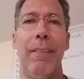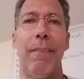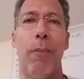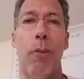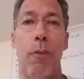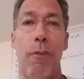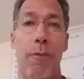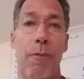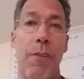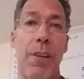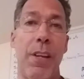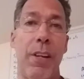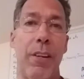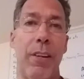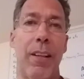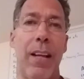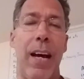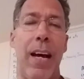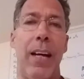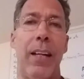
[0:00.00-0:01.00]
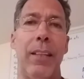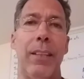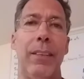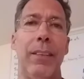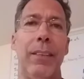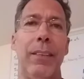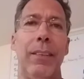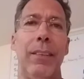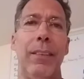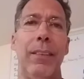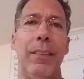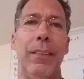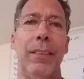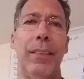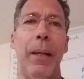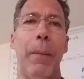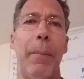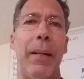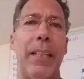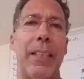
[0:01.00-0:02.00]
for fear that
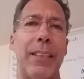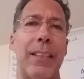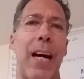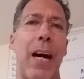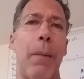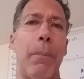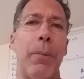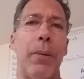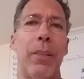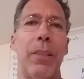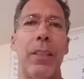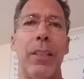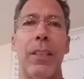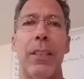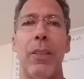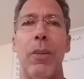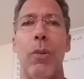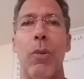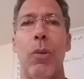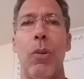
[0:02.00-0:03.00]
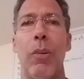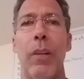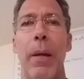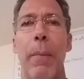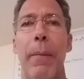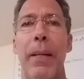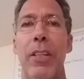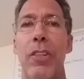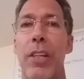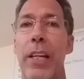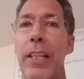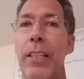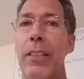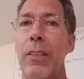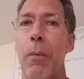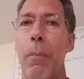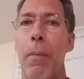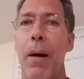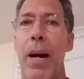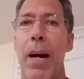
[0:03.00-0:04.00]
they may stop us or they may change
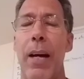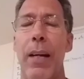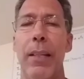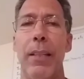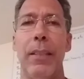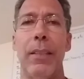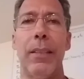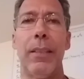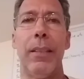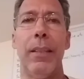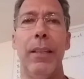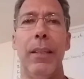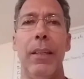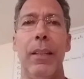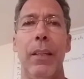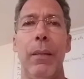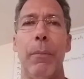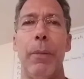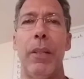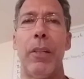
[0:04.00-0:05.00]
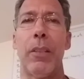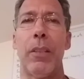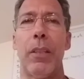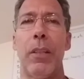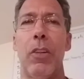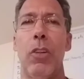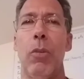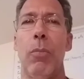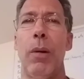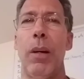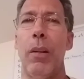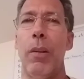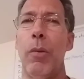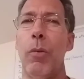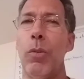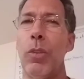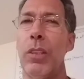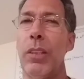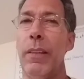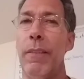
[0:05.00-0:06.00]
their minds, because in Cuba there
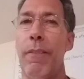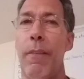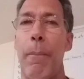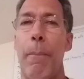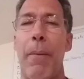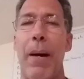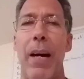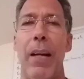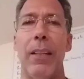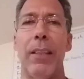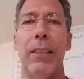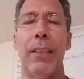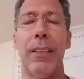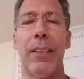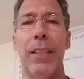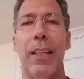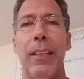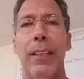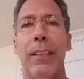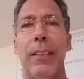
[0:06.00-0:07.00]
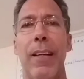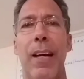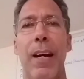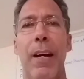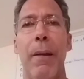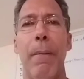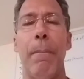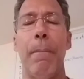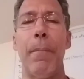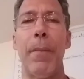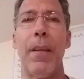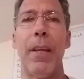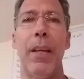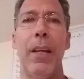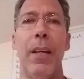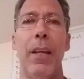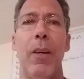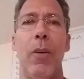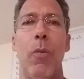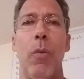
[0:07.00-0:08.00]
was different politics at the time
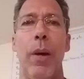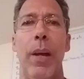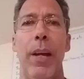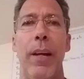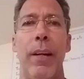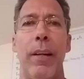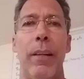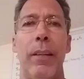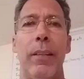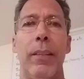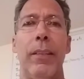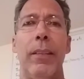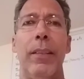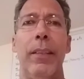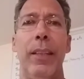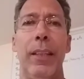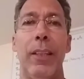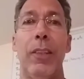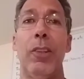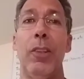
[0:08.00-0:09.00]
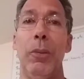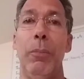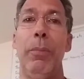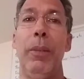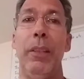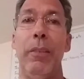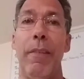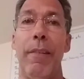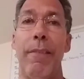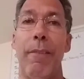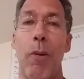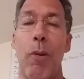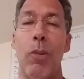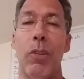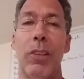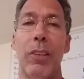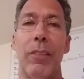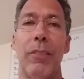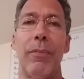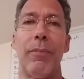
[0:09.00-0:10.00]
where it could be
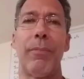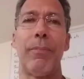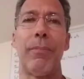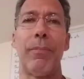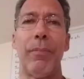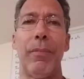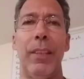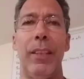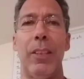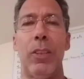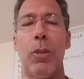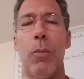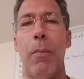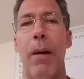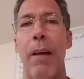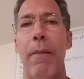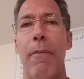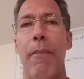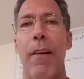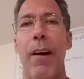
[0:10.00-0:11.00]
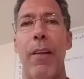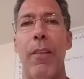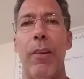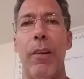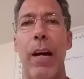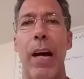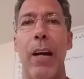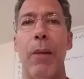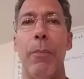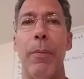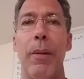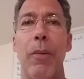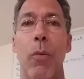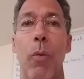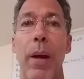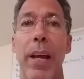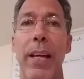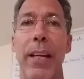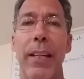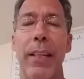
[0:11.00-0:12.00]
revoked. And so my father had been
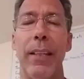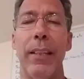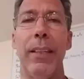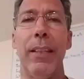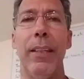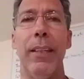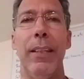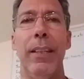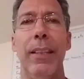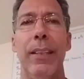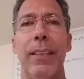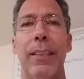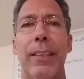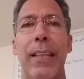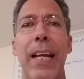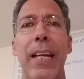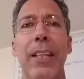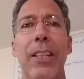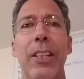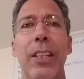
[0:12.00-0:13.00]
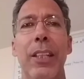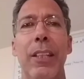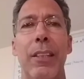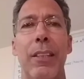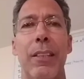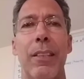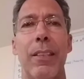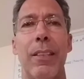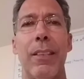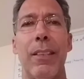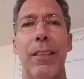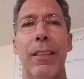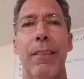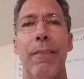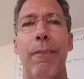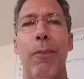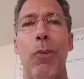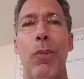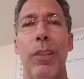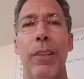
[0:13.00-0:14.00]
waiting 10 years
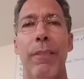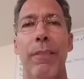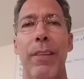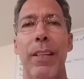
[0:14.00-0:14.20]
for the